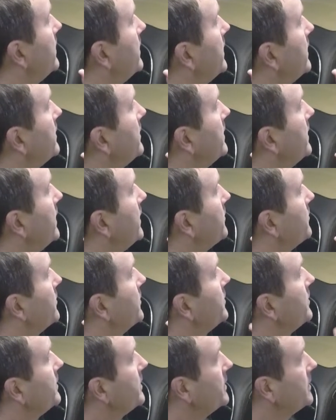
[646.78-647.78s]
know, I
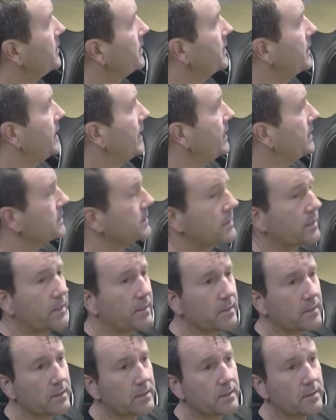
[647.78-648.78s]
really can't
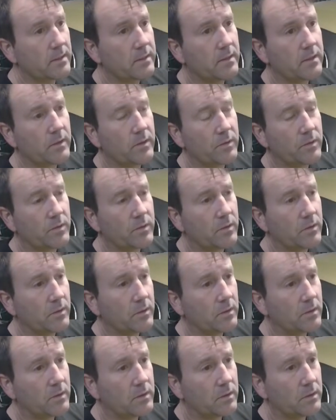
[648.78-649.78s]
tell you,
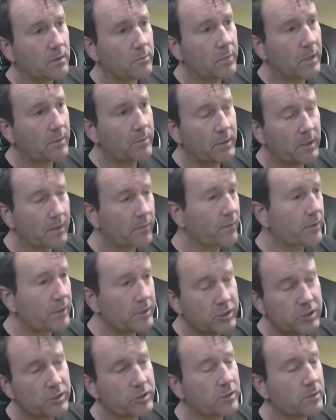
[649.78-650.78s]
probably every
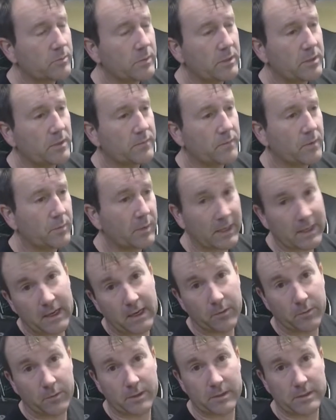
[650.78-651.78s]
engine's going to be different, but I
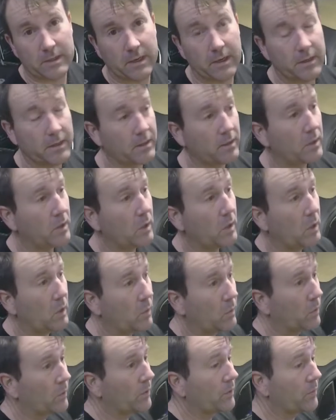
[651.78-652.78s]
can't really tell you
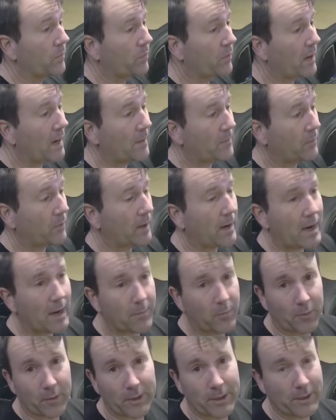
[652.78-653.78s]
where the proper
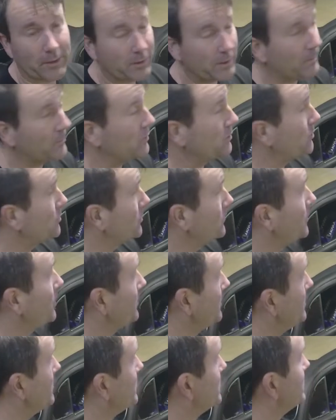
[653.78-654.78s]
operating temperature of
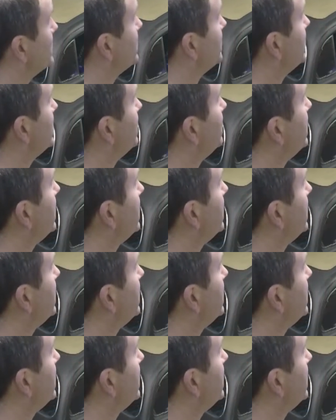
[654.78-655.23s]
your engine is going to